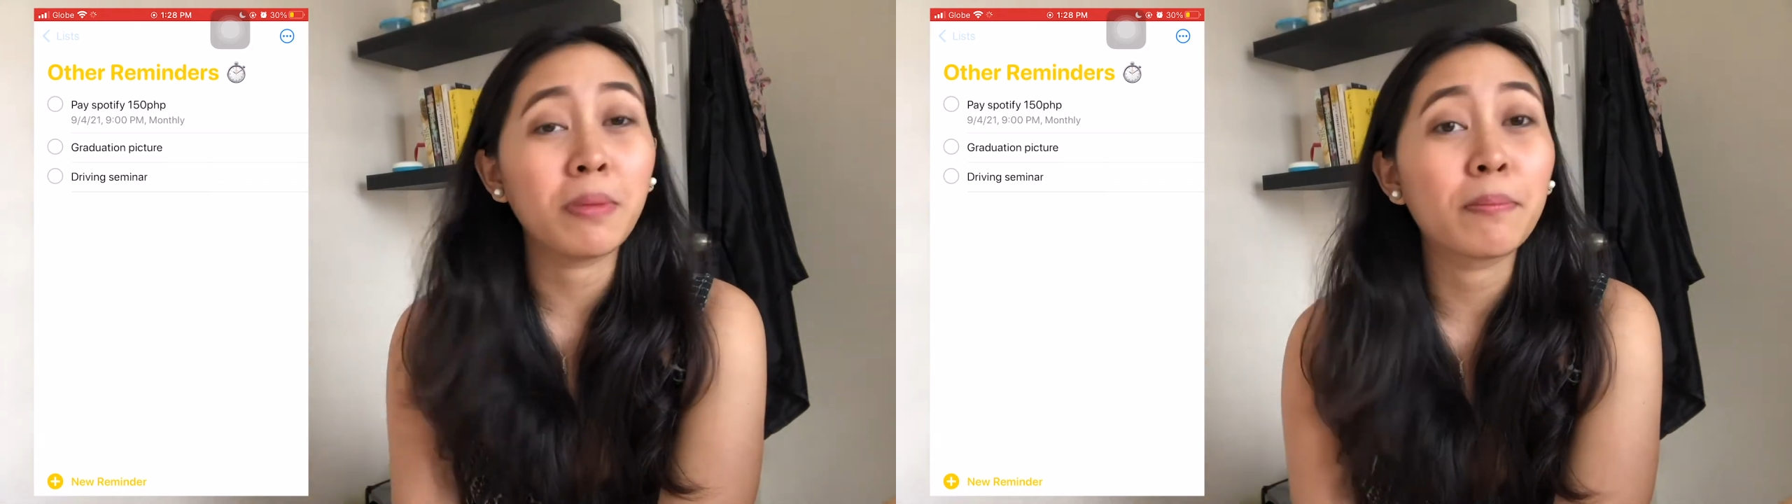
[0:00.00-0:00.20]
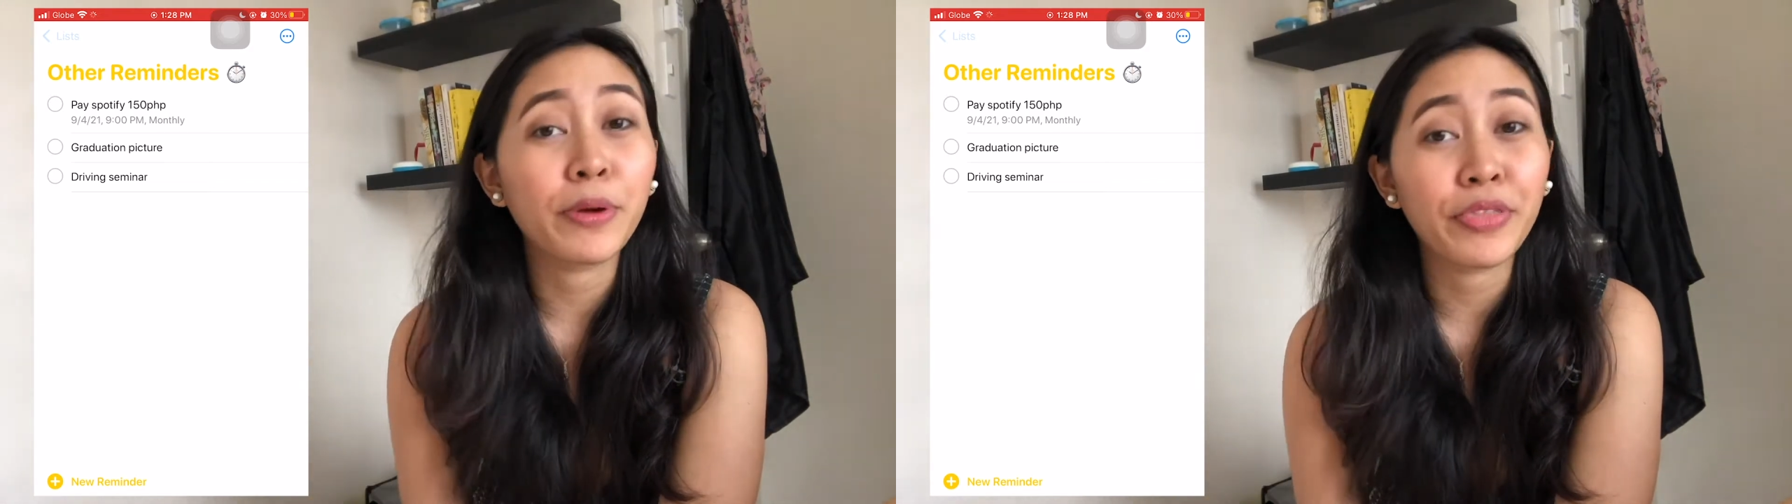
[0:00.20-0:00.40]

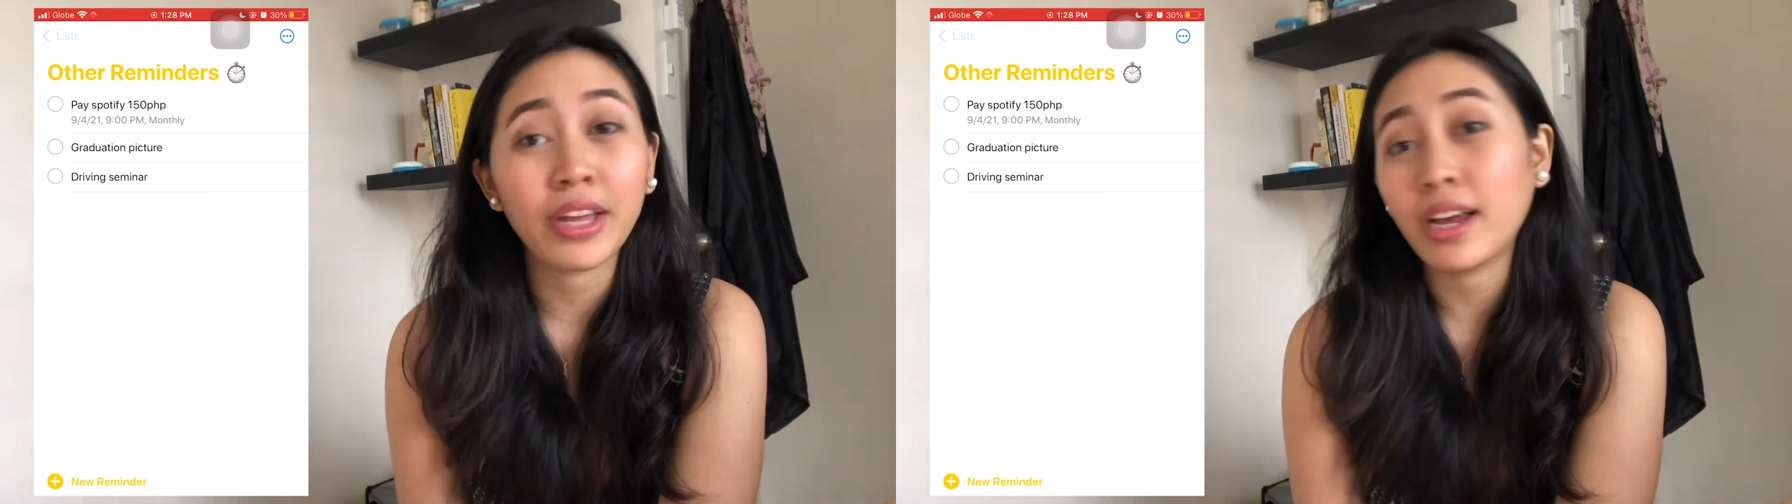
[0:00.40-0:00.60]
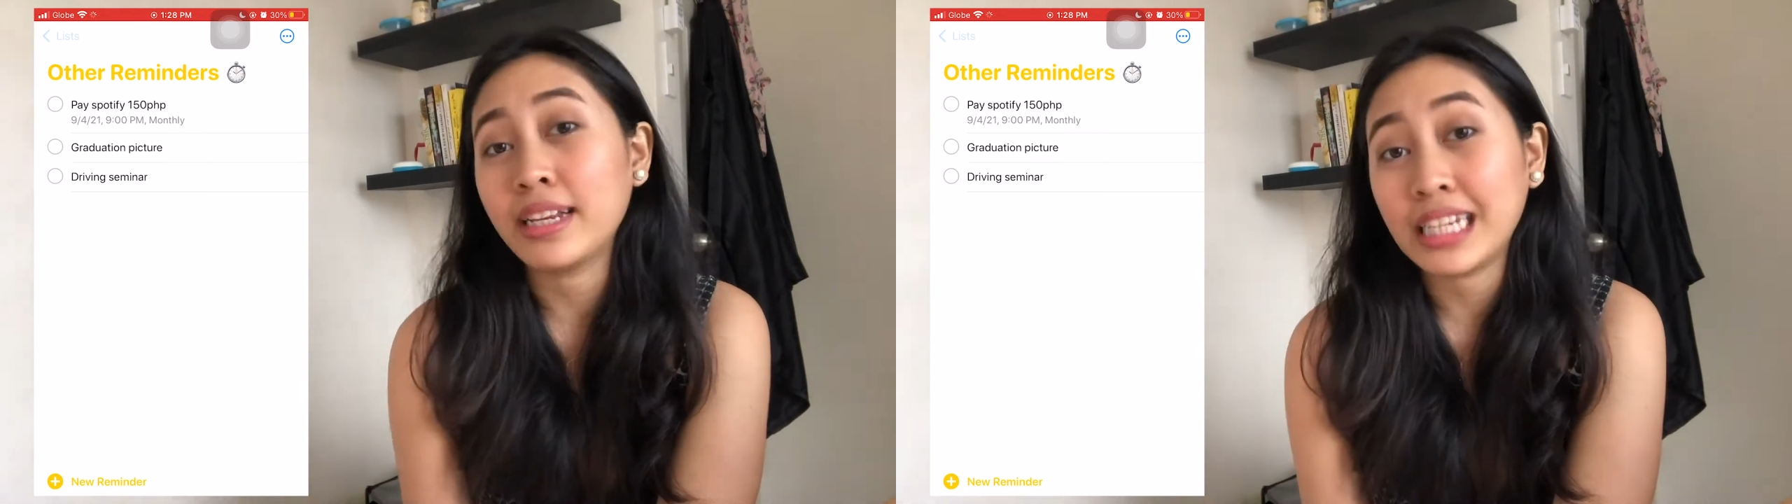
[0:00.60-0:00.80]
remember
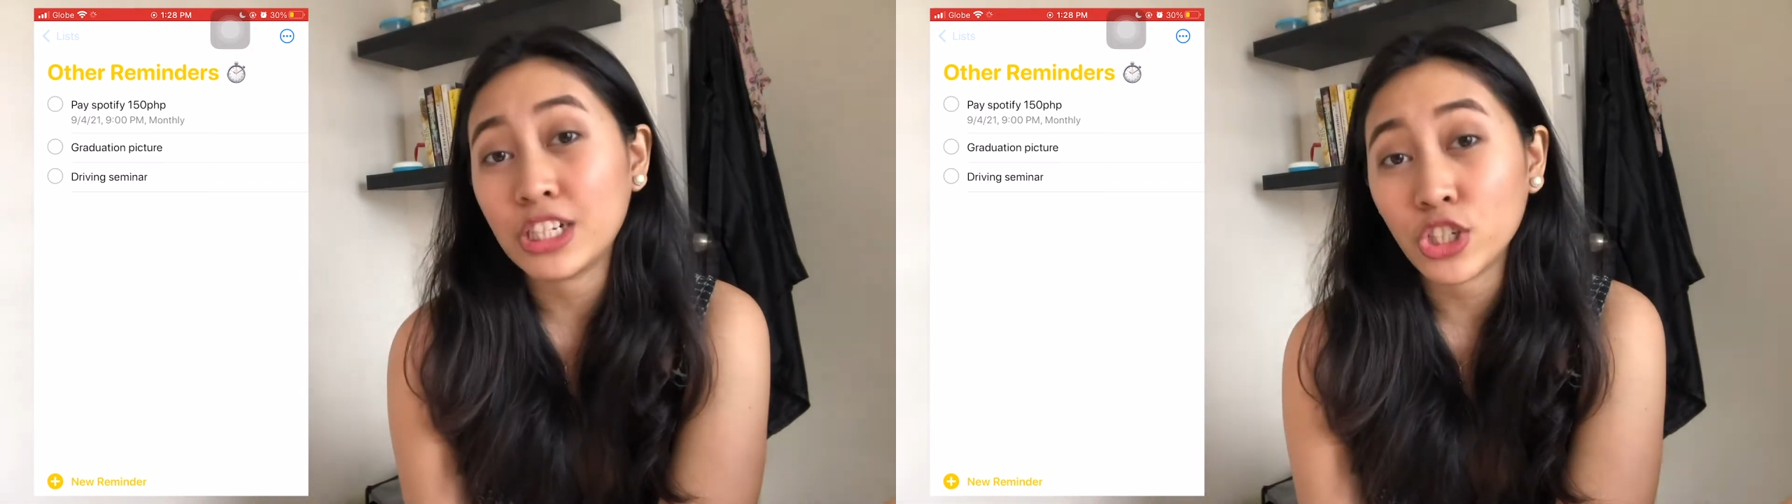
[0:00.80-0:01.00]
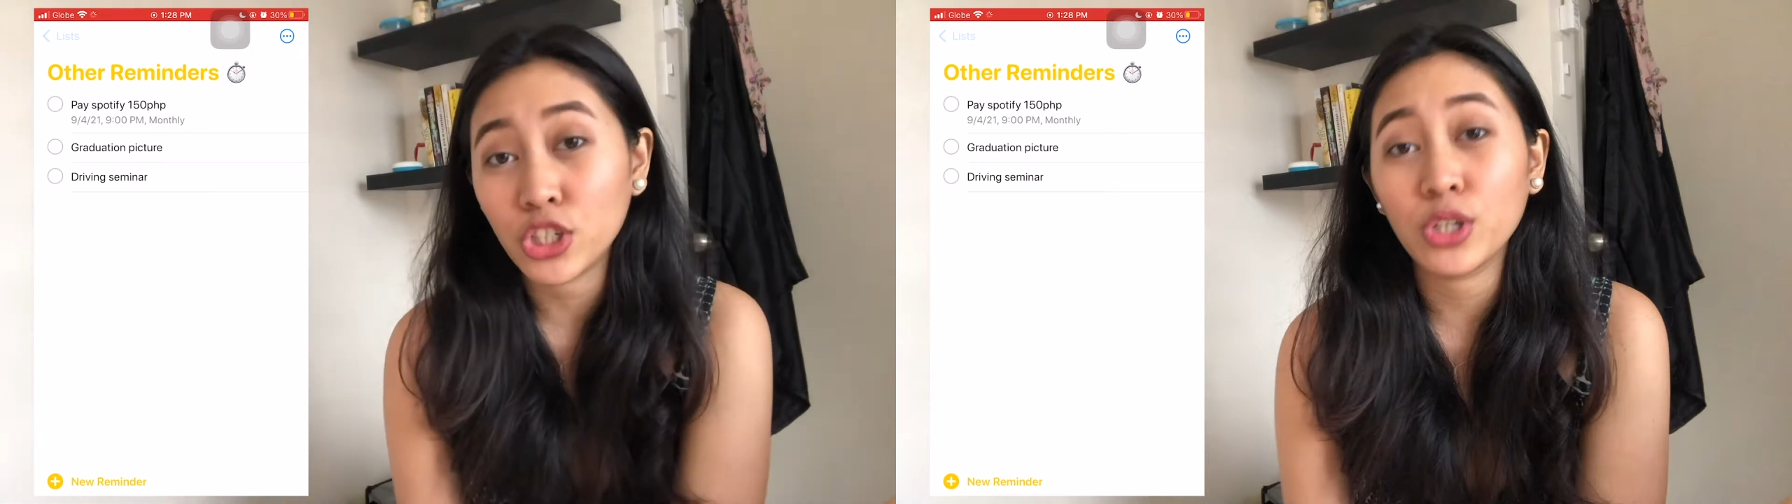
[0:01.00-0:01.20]
that I
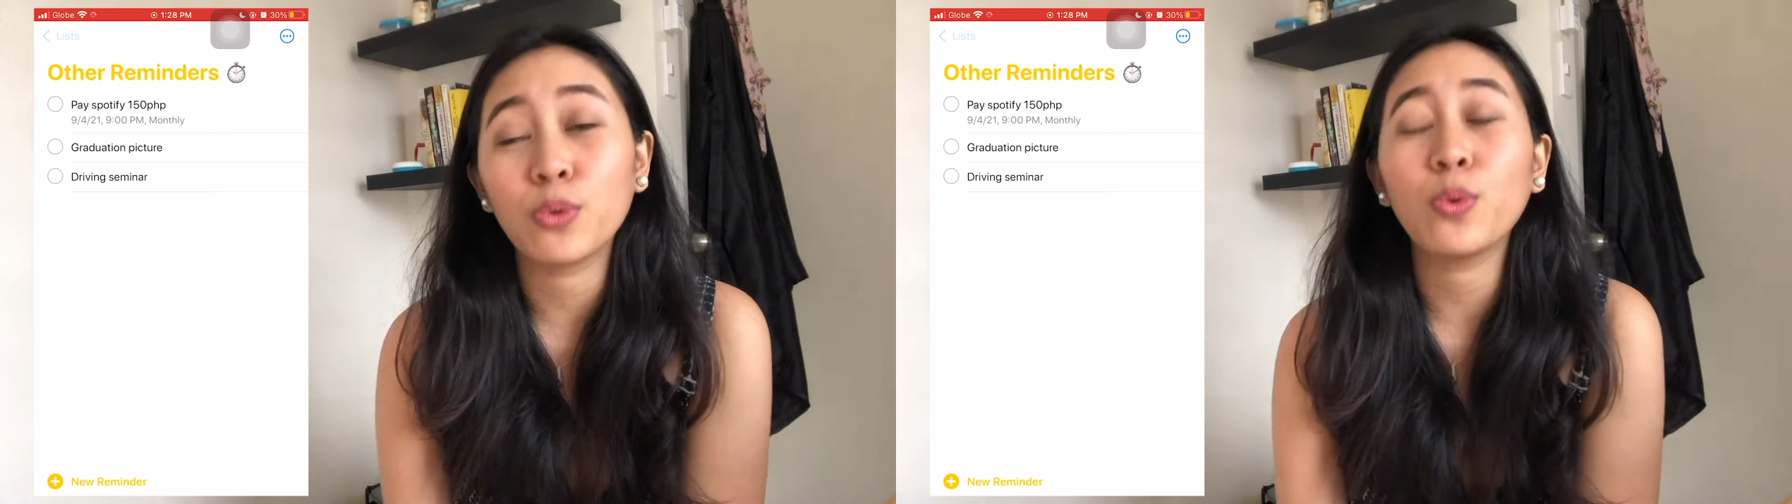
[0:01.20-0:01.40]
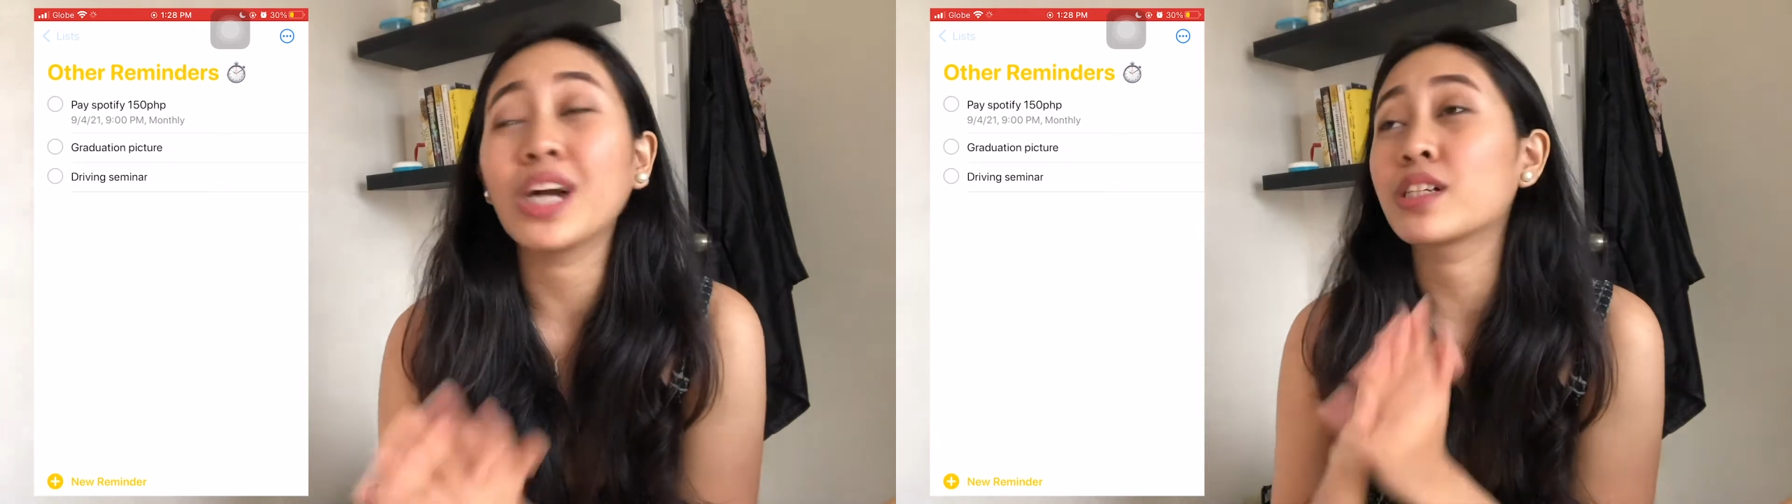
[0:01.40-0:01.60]
needed to
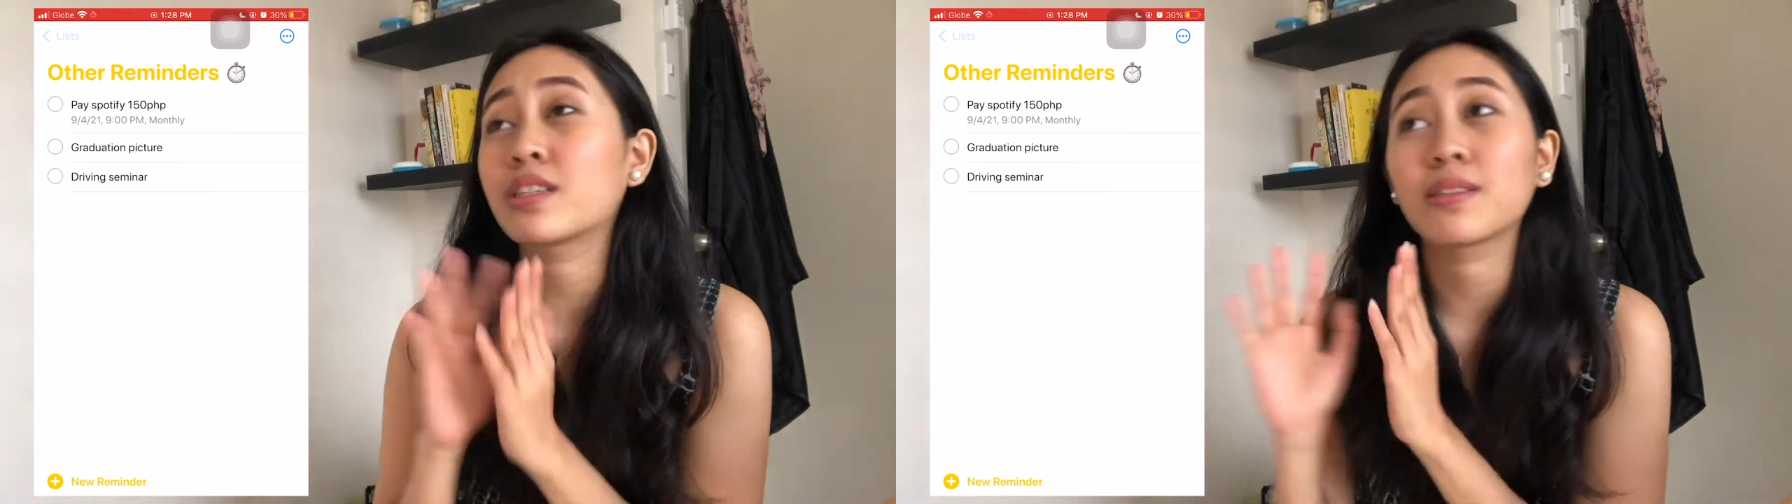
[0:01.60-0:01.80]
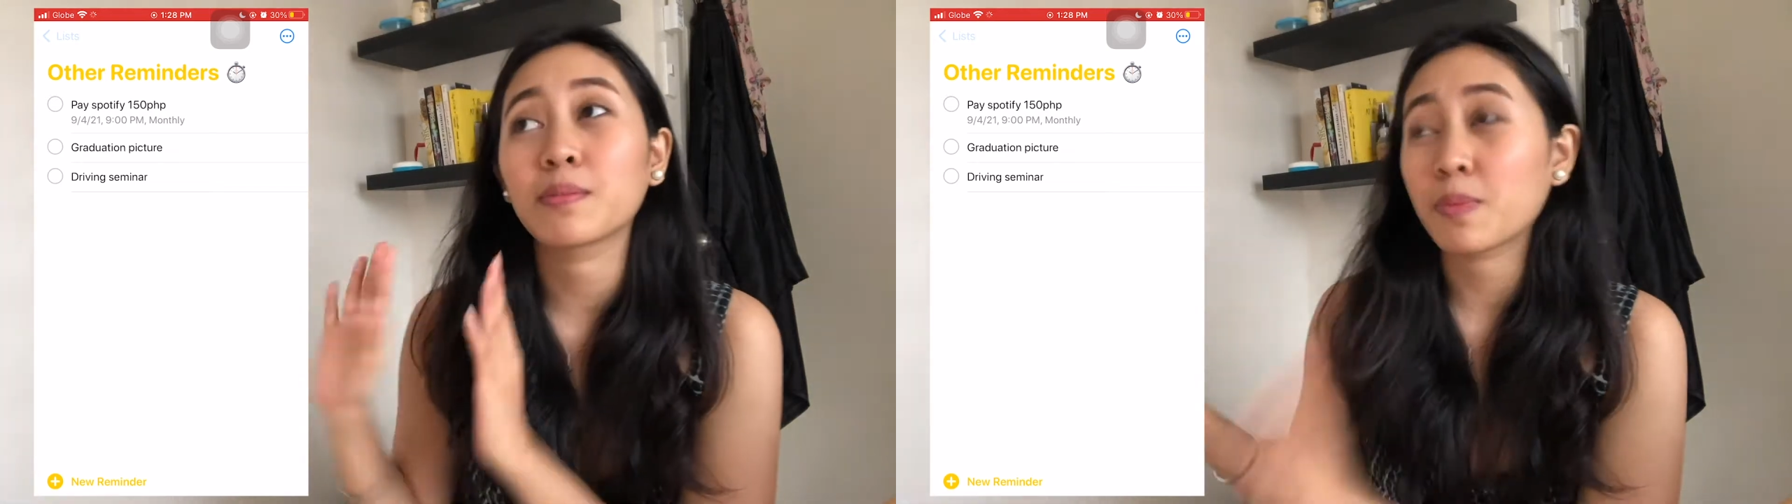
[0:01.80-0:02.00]
do, I just